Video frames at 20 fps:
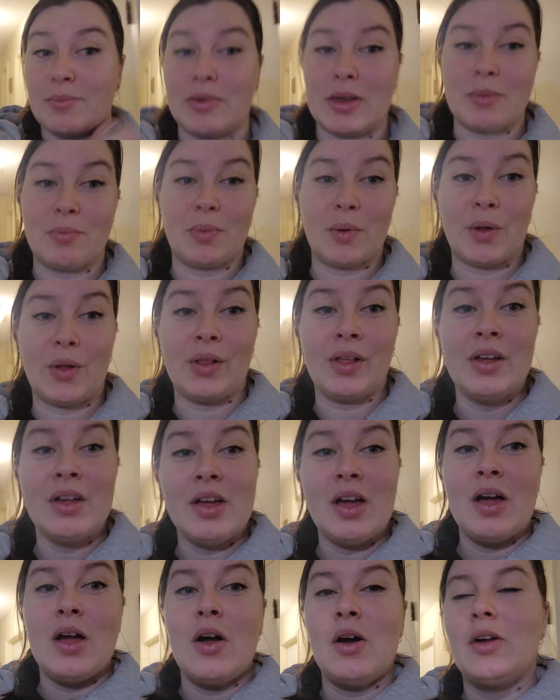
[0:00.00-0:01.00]
people,
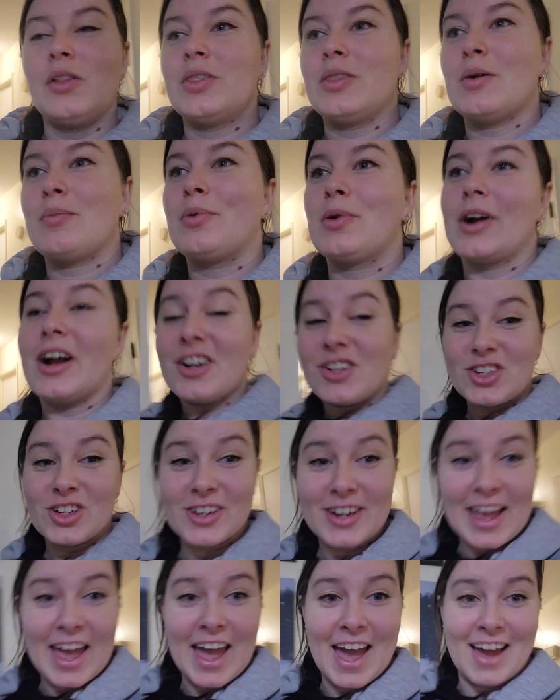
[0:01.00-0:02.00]
the
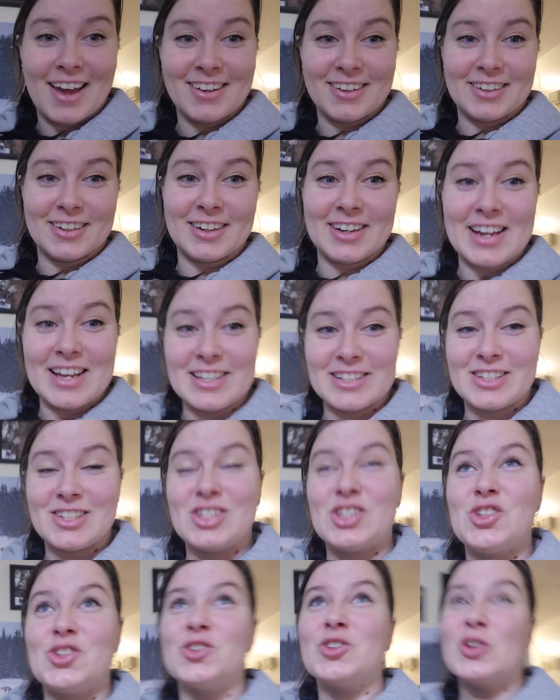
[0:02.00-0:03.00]
pressure canner is
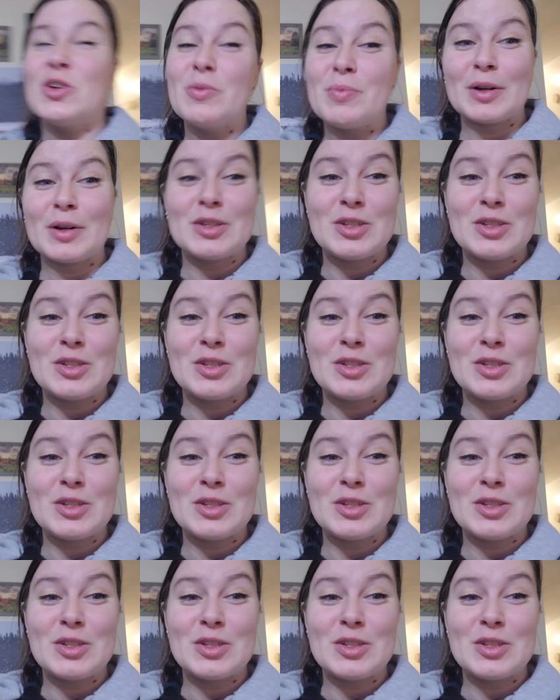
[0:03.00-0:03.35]
super,